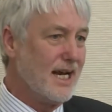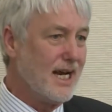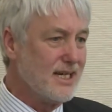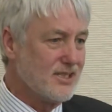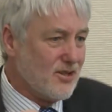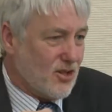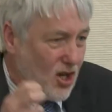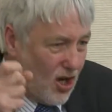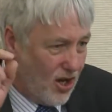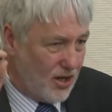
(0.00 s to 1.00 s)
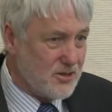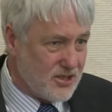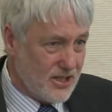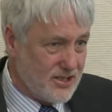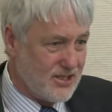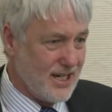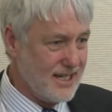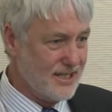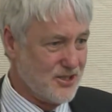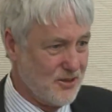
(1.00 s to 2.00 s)
it's the closest
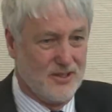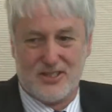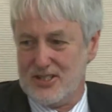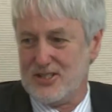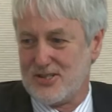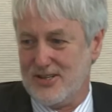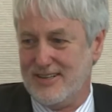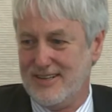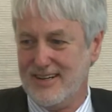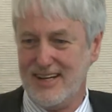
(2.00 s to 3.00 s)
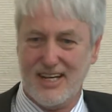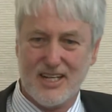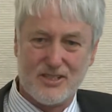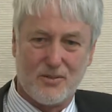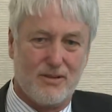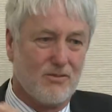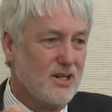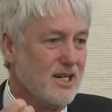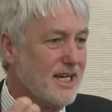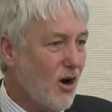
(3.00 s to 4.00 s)
data to the citizen. So it
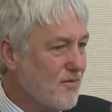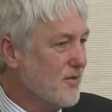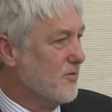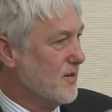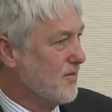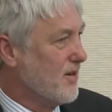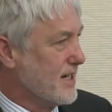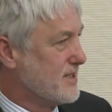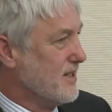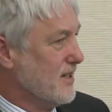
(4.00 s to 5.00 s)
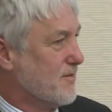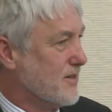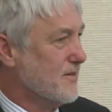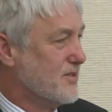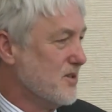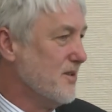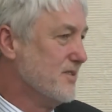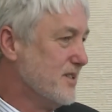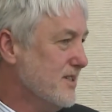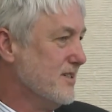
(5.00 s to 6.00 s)
really often reflects delivery of
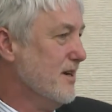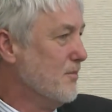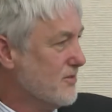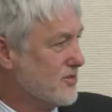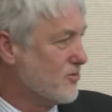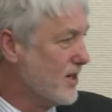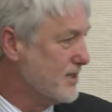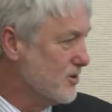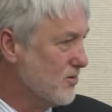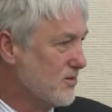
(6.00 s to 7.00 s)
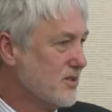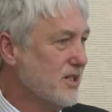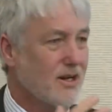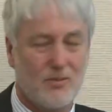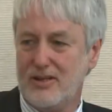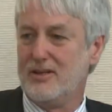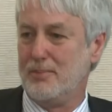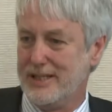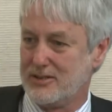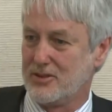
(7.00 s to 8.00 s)
services, number of stray dogs, whether the
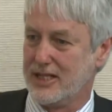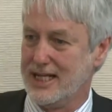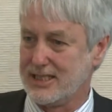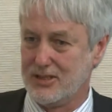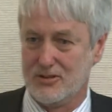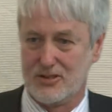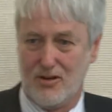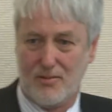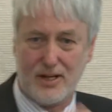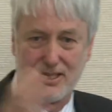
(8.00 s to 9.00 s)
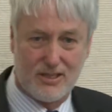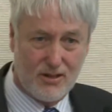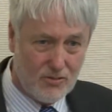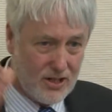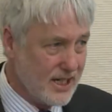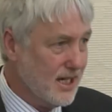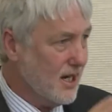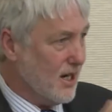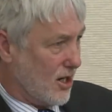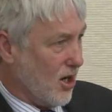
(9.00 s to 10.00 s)
bins were collected on time, things that are really
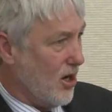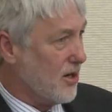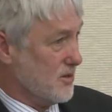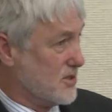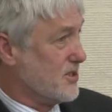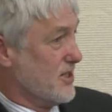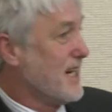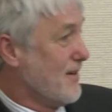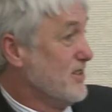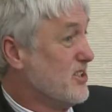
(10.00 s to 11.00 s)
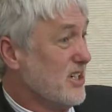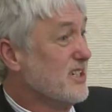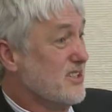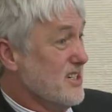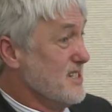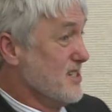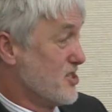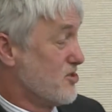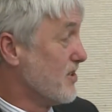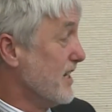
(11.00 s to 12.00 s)
close to the average citizen in the
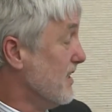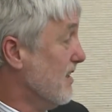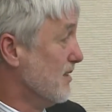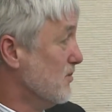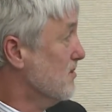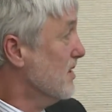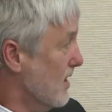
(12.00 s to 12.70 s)
street going, well,